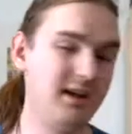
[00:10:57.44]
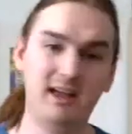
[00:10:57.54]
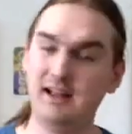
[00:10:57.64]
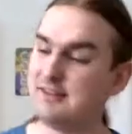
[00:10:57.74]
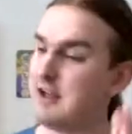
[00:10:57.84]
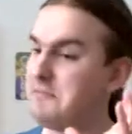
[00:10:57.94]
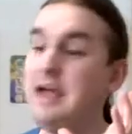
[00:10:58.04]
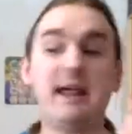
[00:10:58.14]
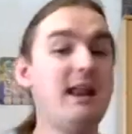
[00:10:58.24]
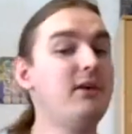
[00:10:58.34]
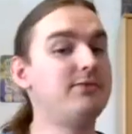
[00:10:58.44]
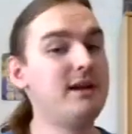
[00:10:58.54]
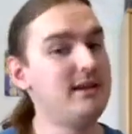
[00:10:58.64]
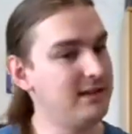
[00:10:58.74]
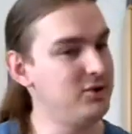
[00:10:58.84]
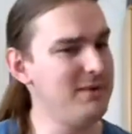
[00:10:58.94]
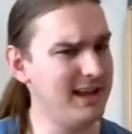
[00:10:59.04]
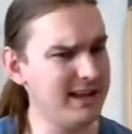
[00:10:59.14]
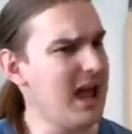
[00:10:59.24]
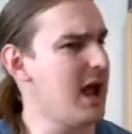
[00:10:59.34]
It's not bad enough that you made
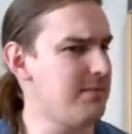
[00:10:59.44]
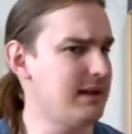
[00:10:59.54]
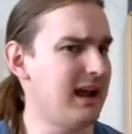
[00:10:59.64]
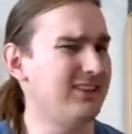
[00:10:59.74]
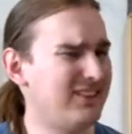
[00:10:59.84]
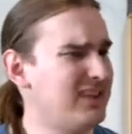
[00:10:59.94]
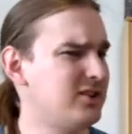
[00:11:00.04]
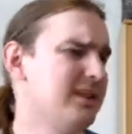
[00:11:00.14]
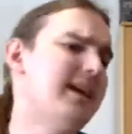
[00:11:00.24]
a game that essentially